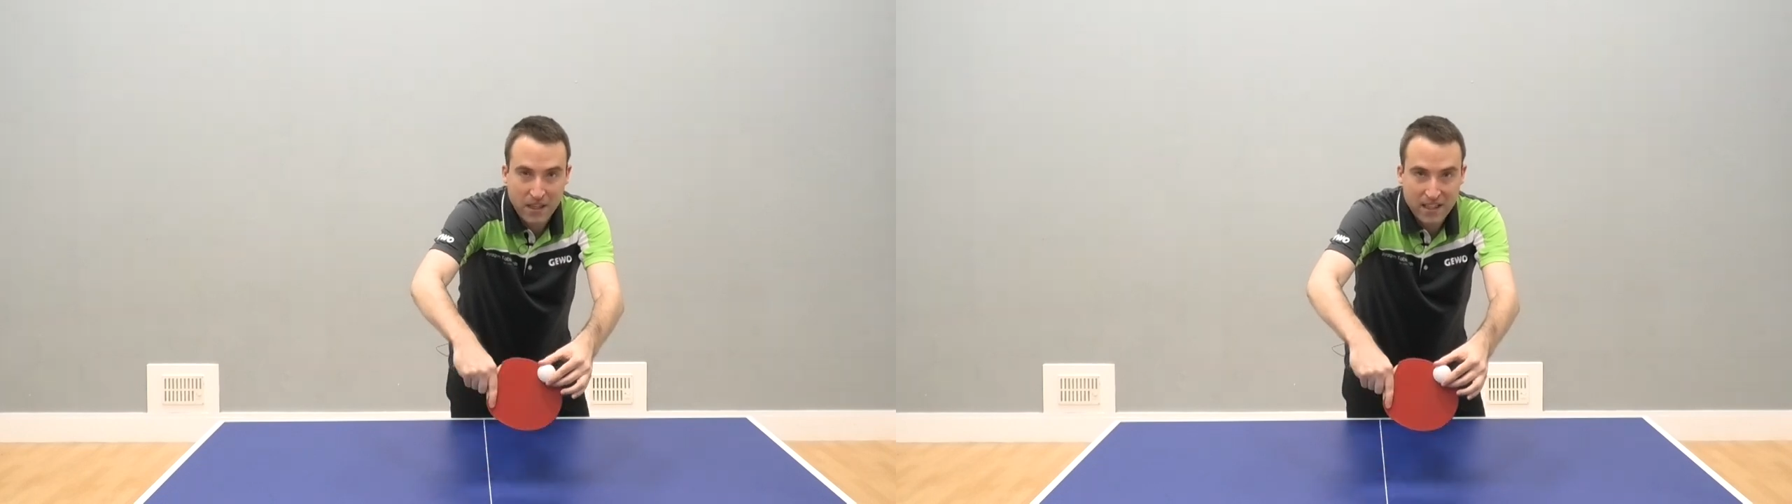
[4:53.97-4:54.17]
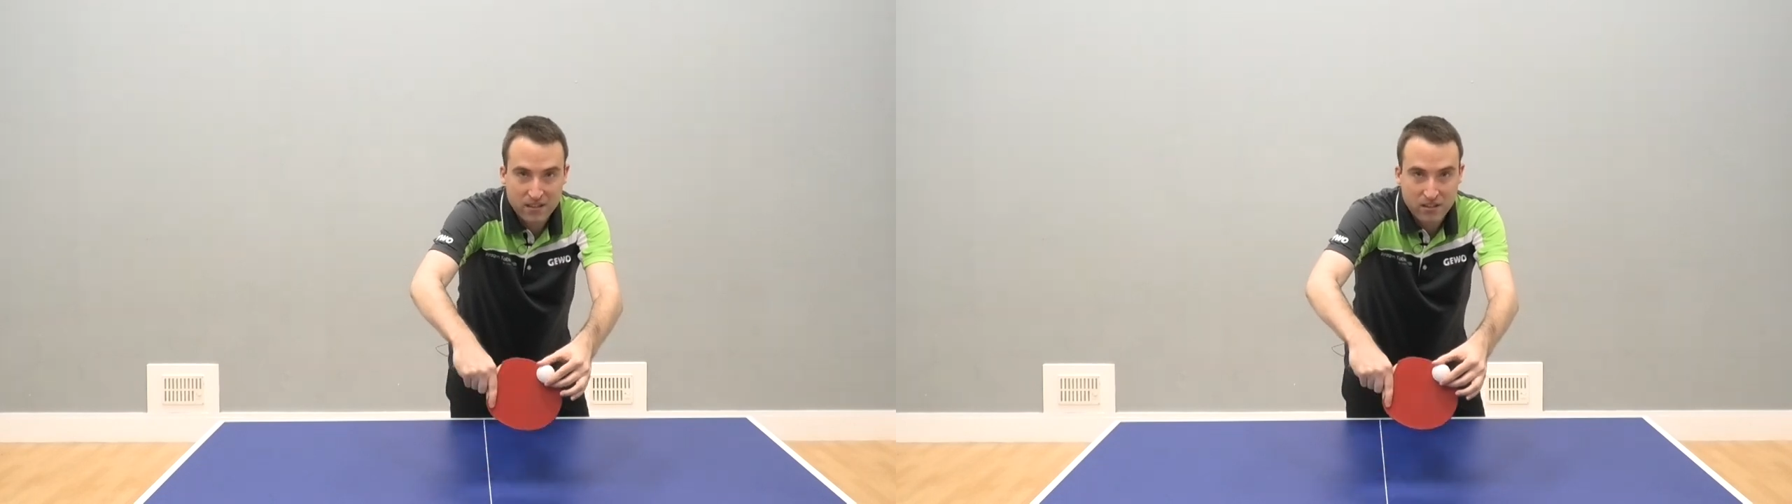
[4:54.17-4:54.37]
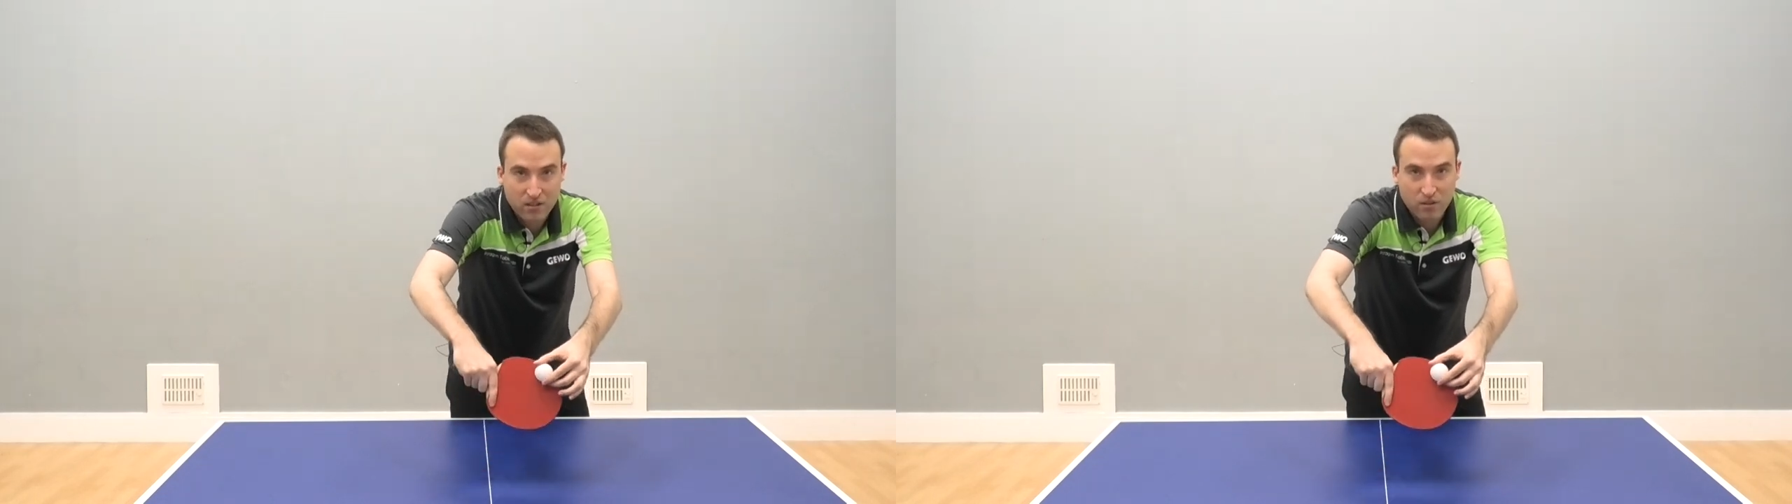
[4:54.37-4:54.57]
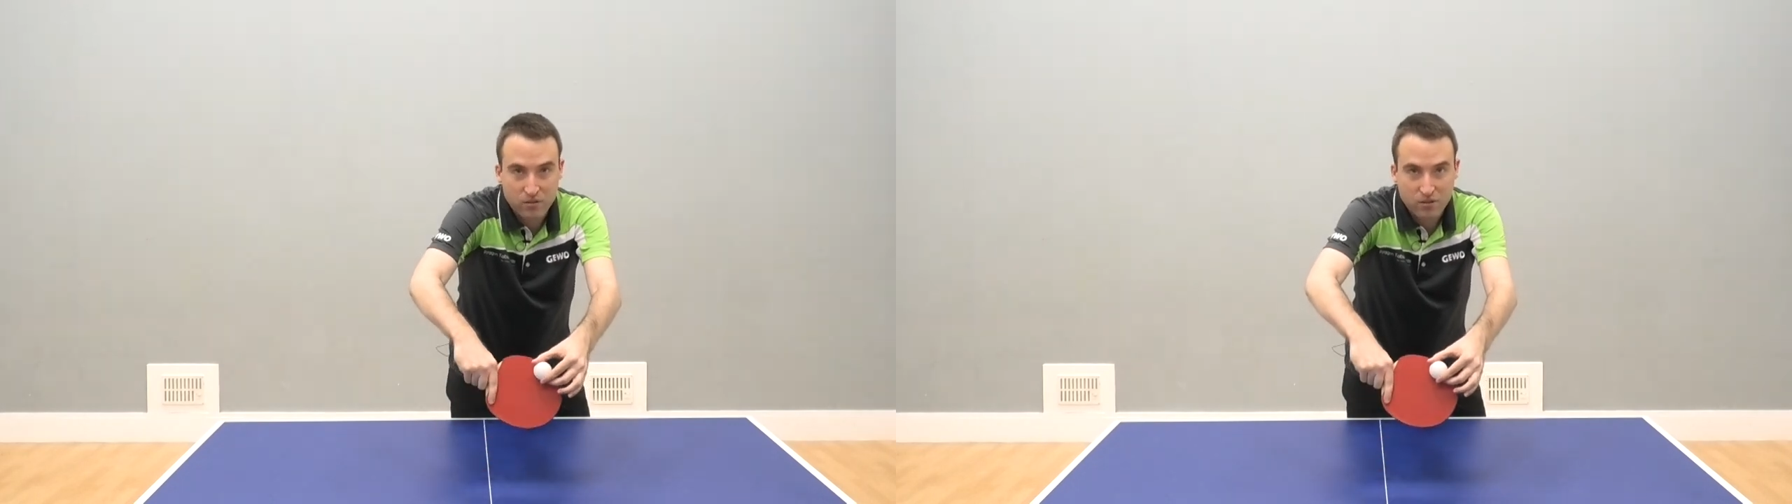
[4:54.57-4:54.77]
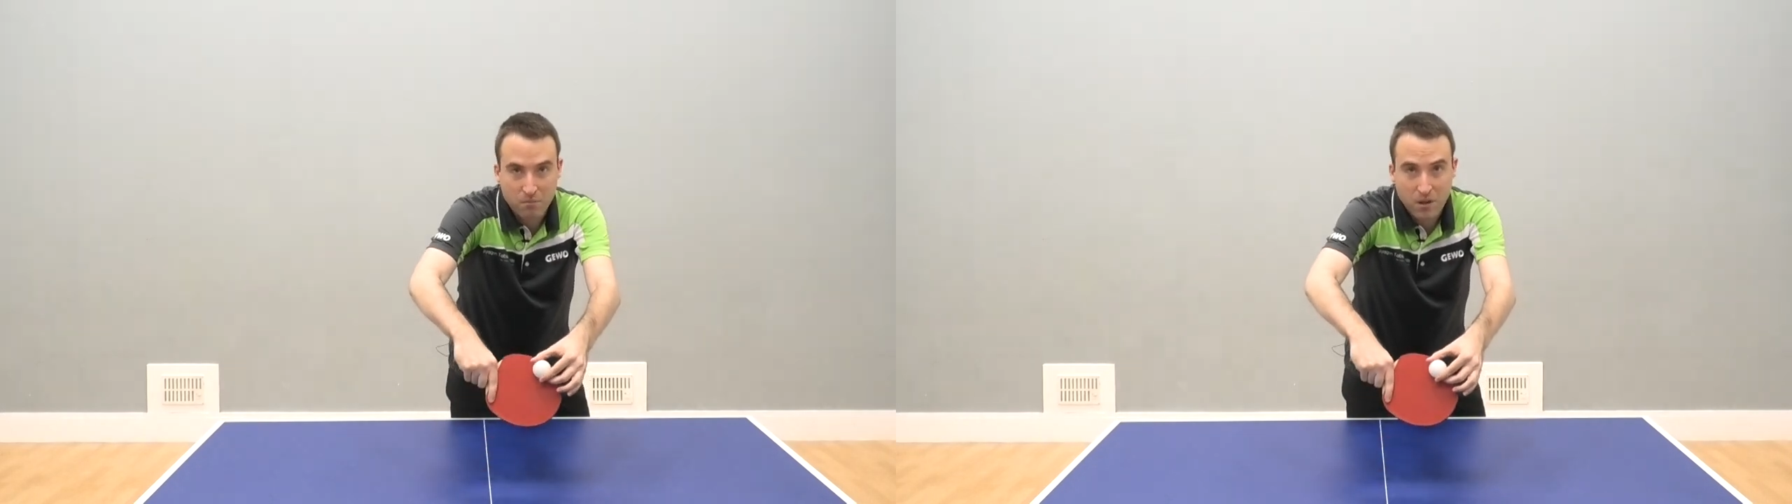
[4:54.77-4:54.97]
made
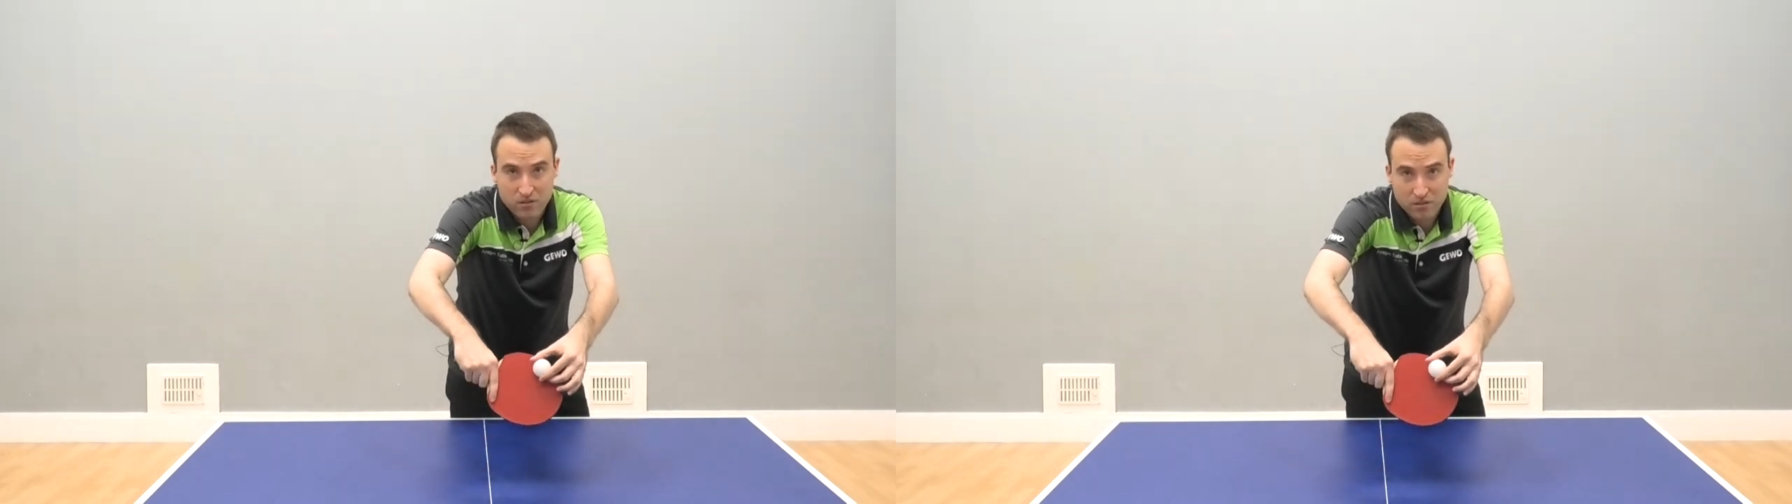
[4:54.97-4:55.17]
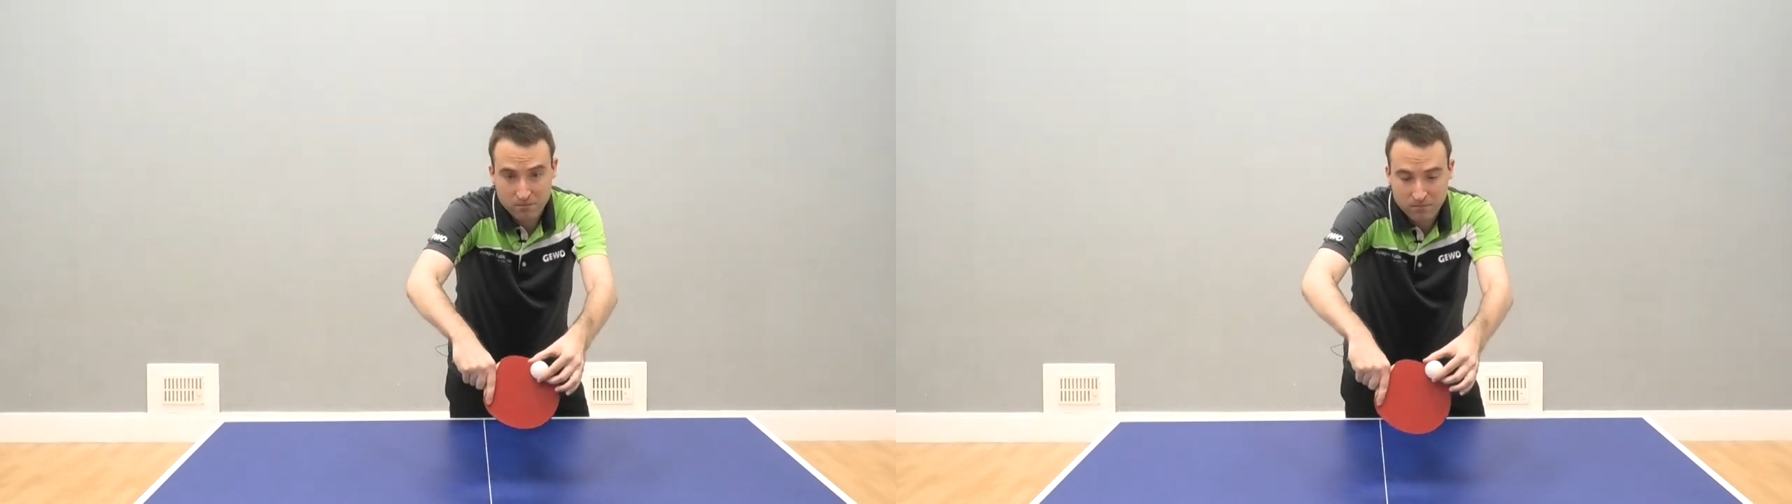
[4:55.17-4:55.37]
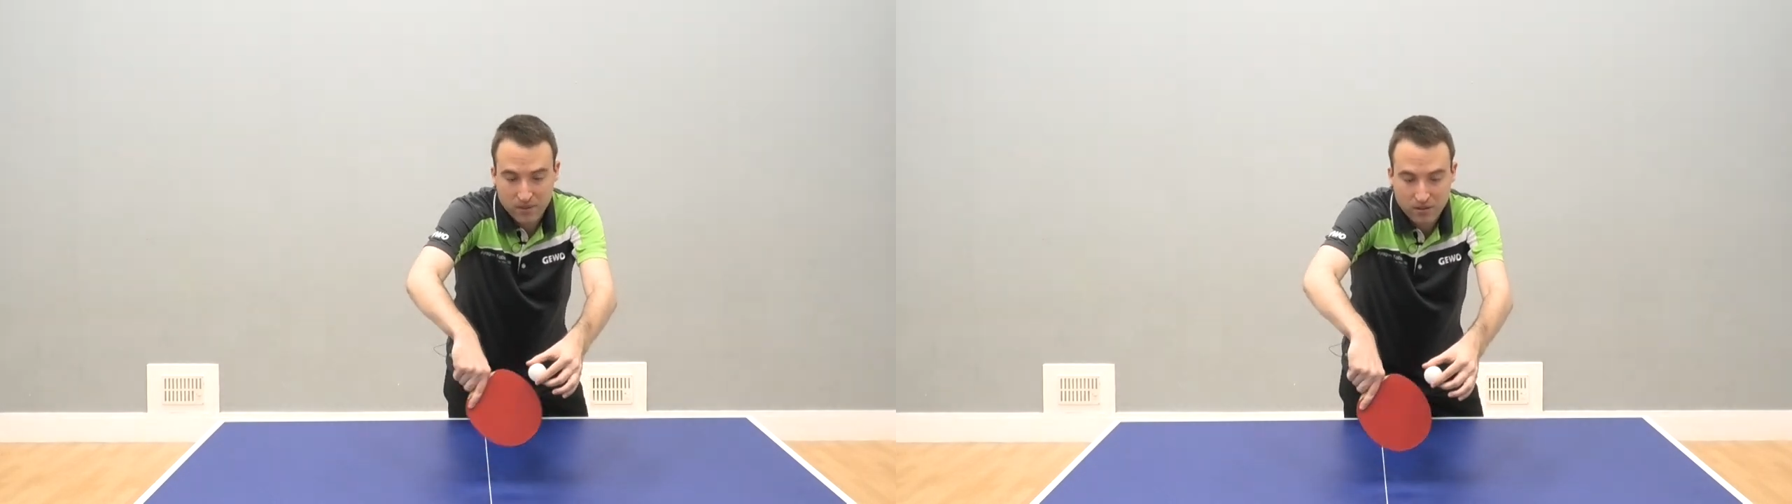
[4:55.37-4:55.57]
on the bottom